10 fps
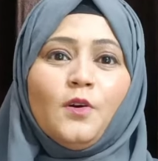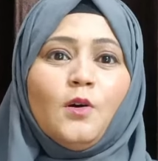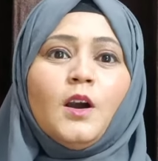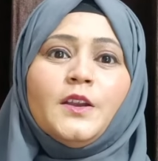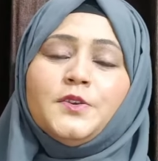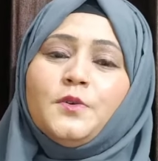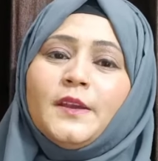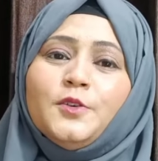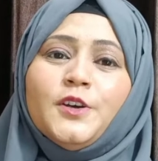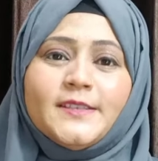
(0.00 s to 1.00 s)
Or you
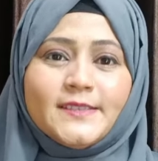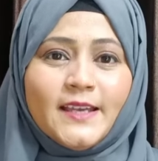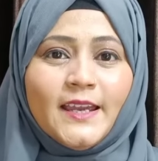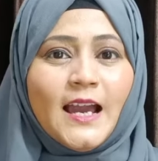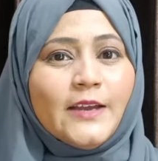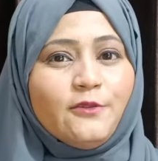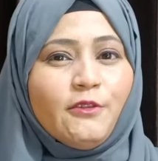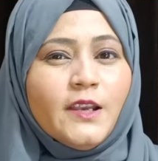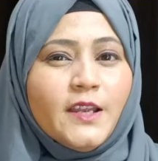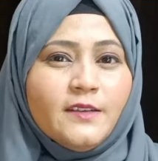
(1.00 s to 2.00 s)
could say, I
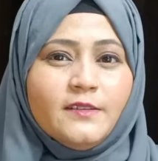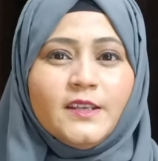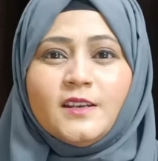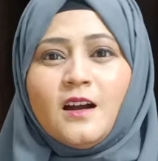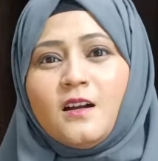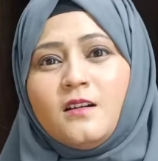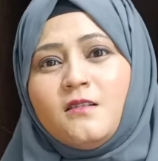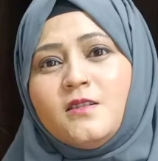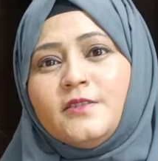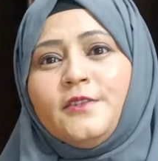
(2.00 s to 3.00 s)
really need a
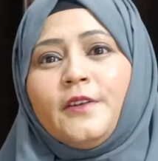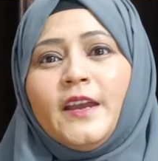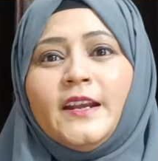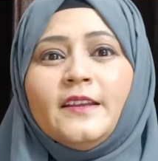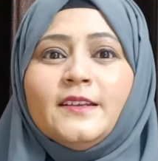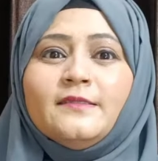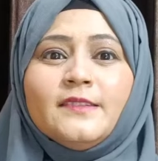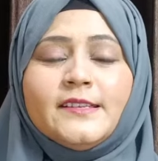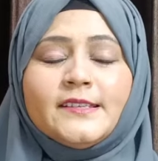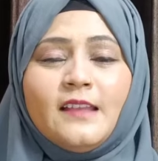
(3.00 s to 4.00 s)
good grade in
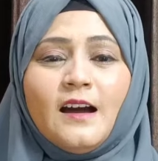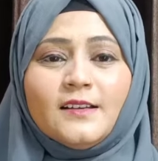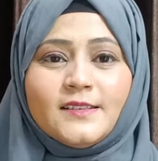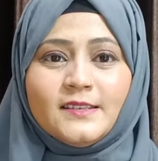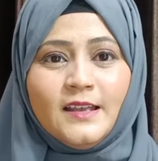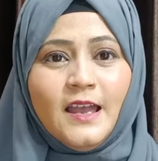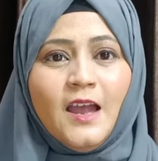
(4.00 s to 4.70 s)
this class.